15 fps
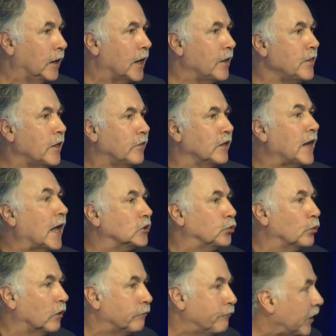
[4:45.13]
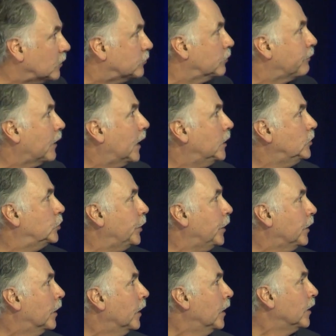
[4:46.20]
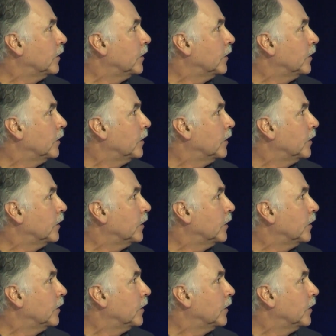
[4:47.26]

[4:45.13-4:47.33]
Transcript: And they're the natural effects of ageing,